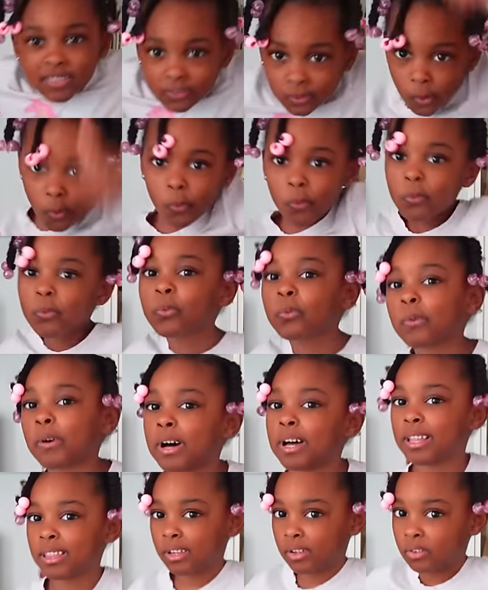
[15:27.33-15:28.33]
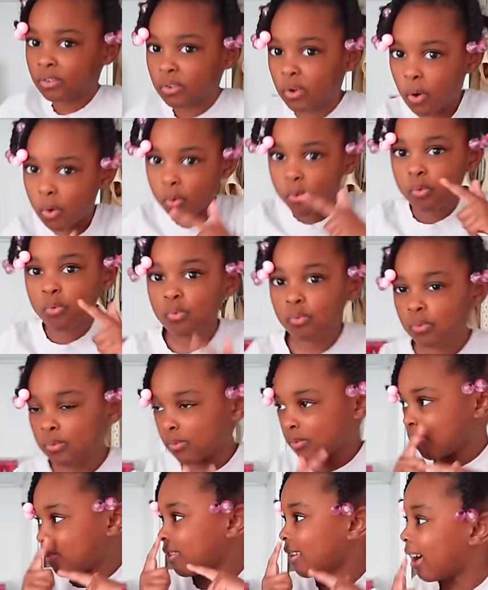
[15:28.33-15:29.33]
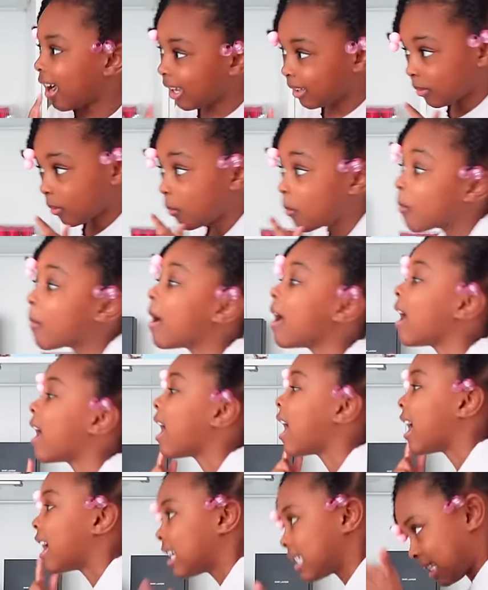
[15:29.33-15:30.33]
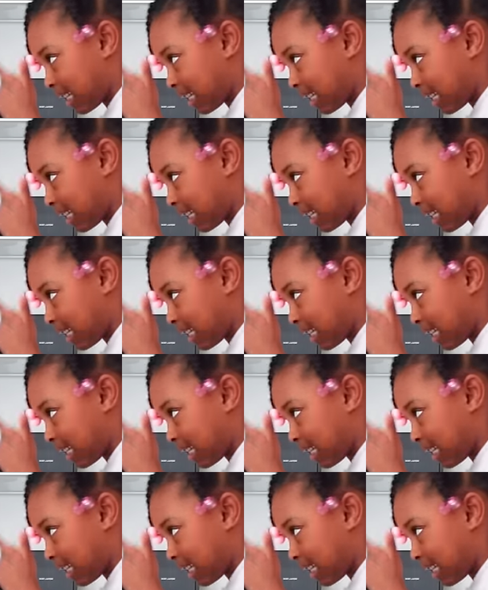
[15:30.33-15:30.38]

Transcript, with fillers: No, I'm just saying I'm taking myself. Okay.